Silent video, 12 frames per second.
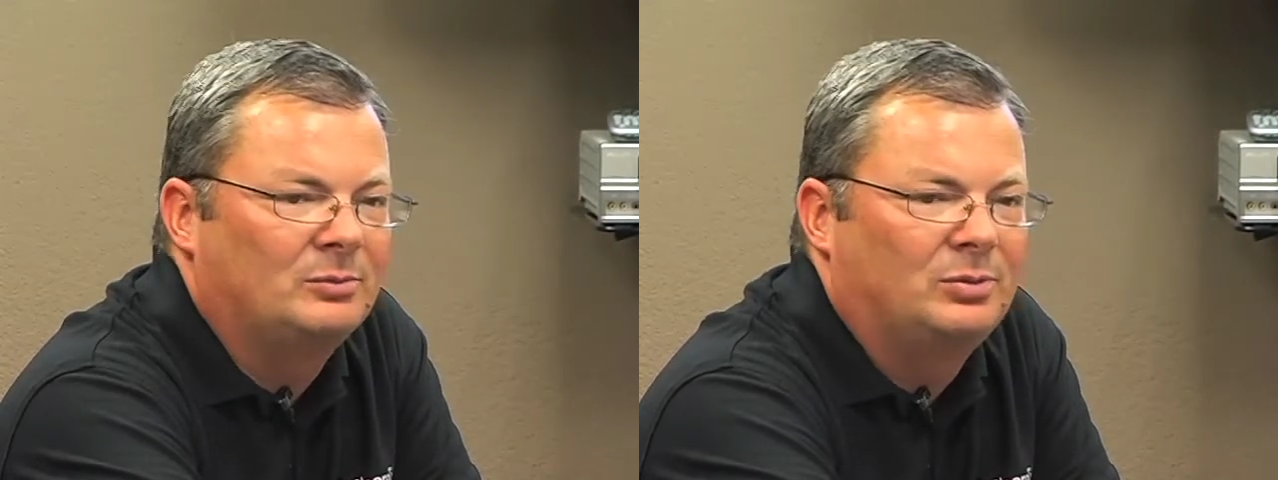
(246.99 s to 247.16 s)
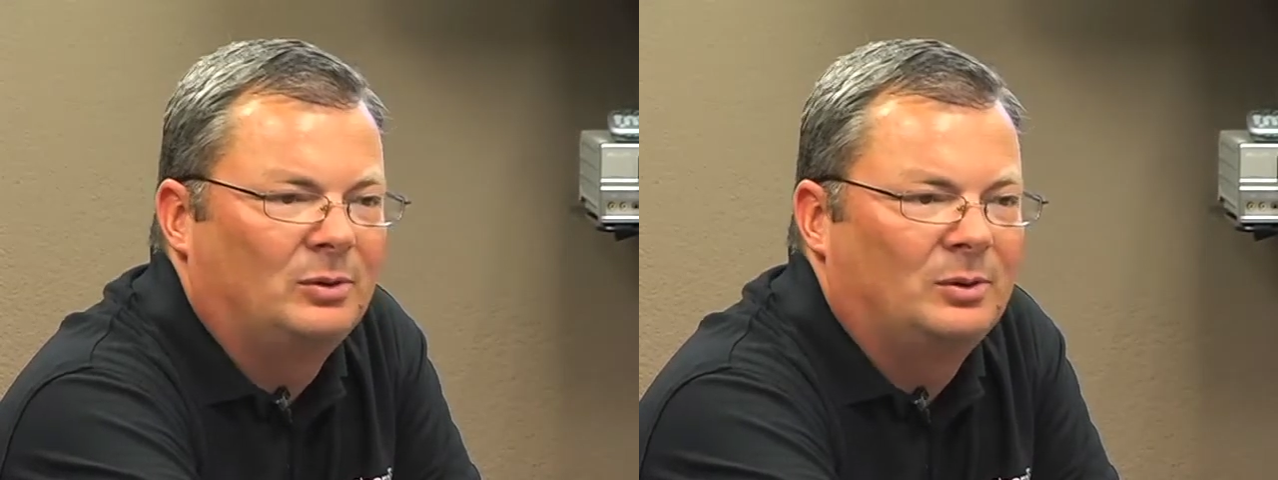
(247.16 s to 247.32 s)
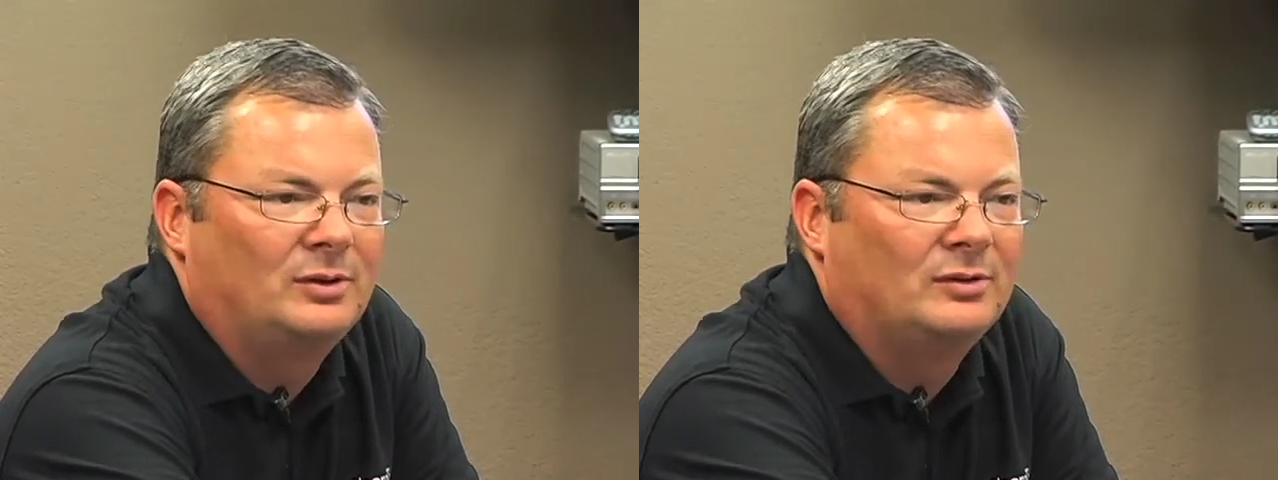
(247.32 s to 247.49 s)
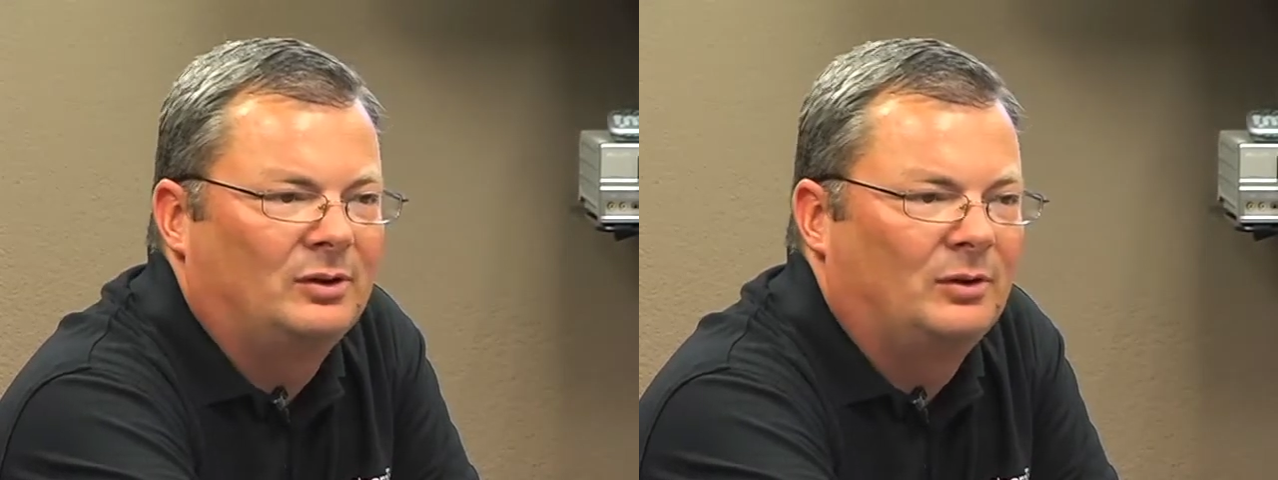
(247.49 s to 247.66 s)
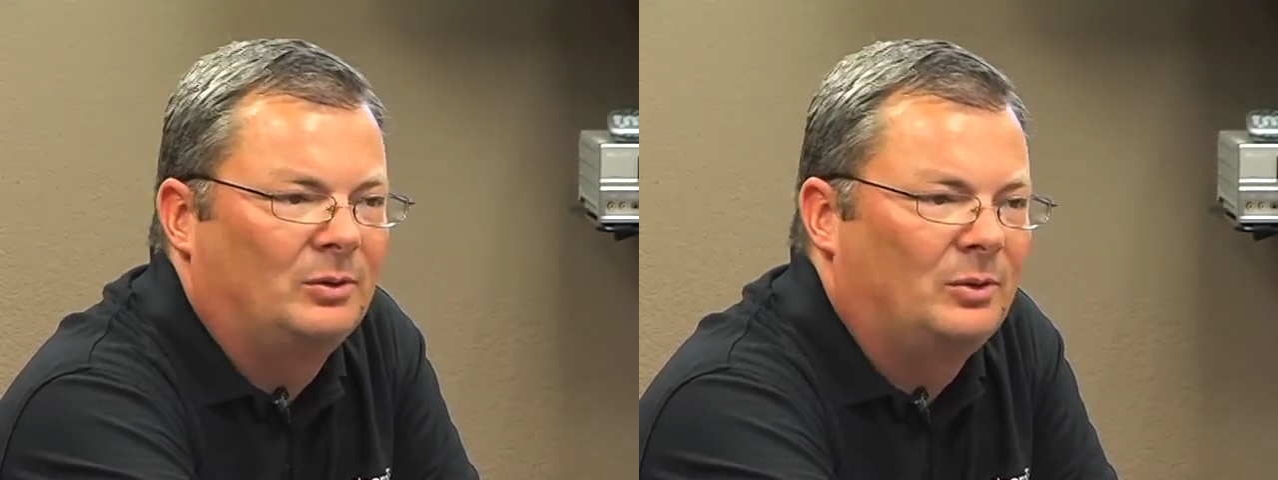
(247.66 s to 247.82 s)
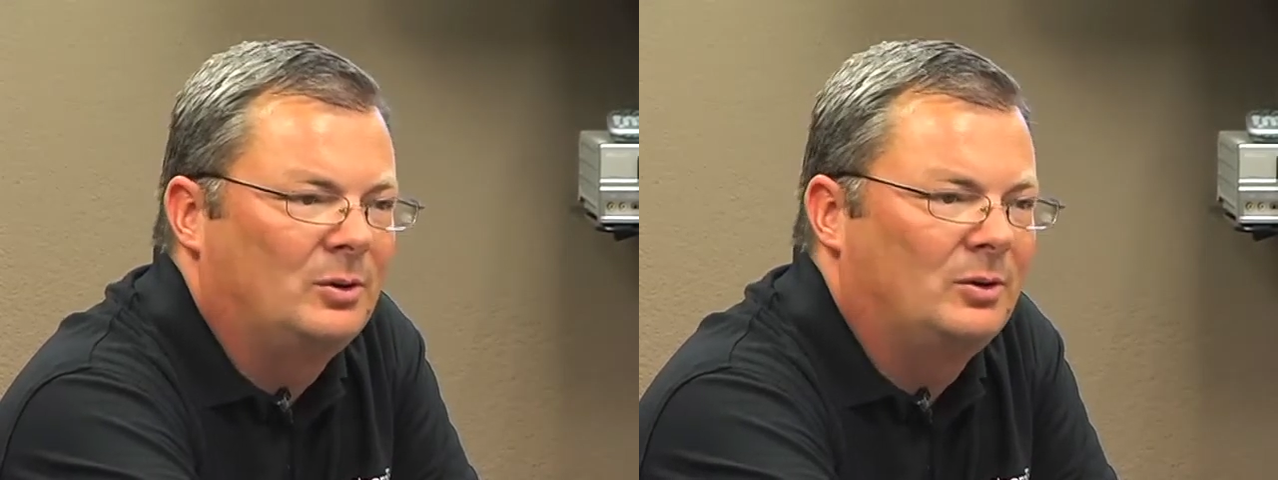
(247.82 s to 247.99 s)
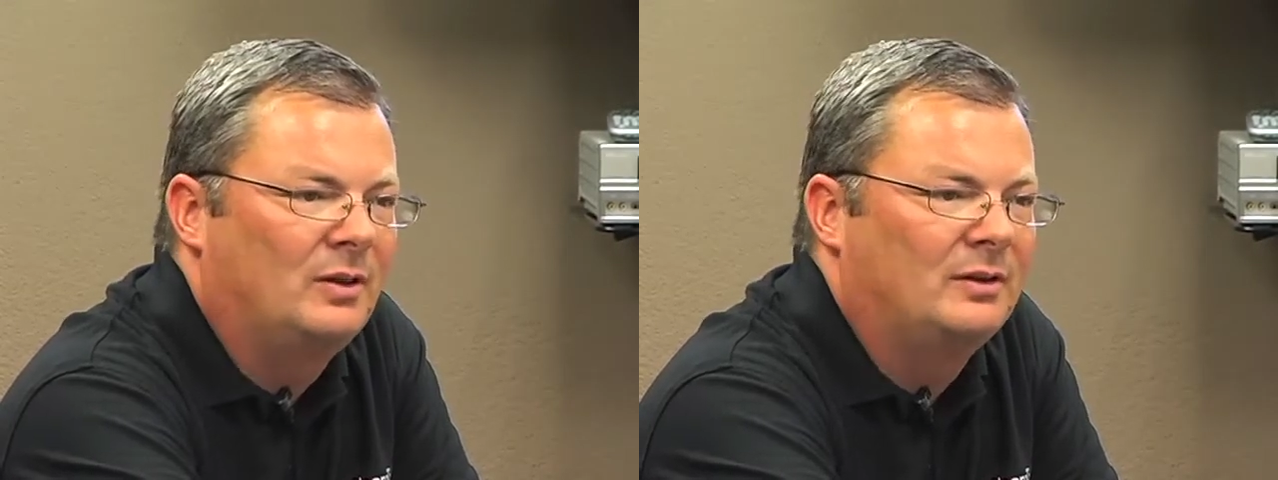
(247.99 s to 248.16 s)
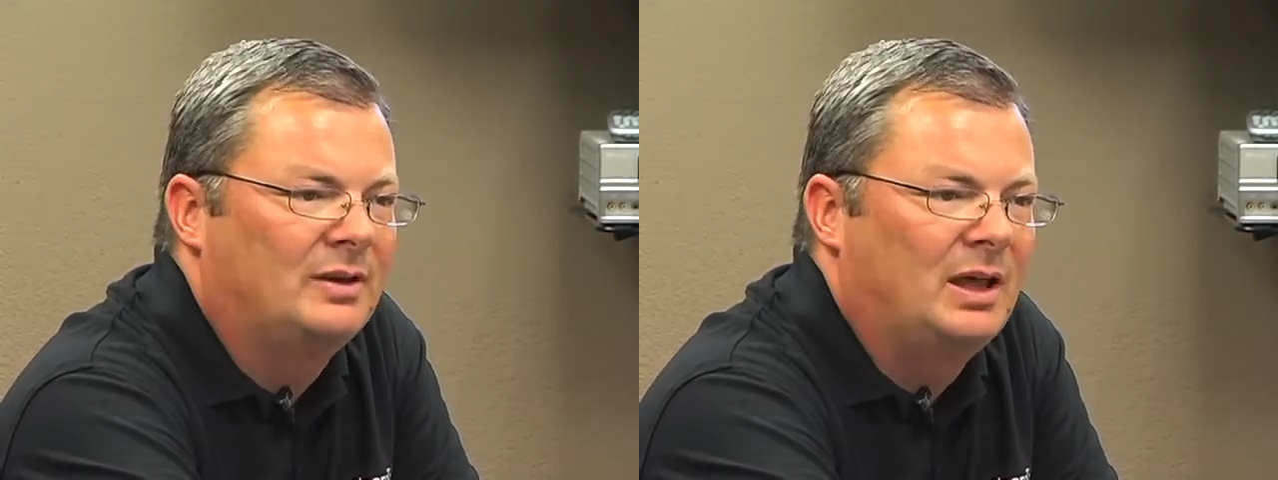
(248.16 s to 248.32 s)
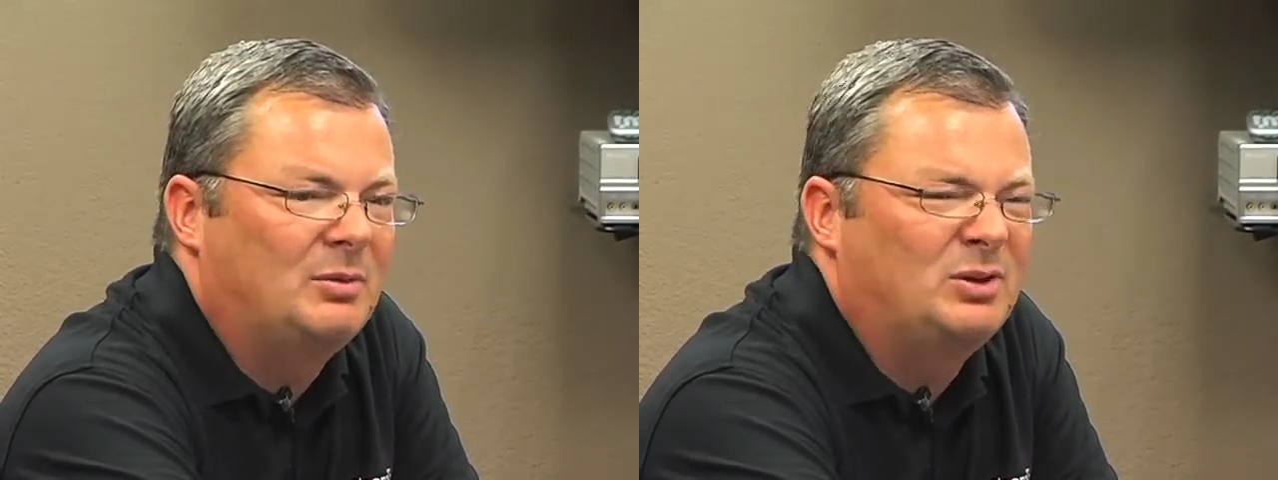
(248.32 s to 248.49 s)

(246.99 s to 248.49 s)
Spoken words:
employees that are on the road all the time,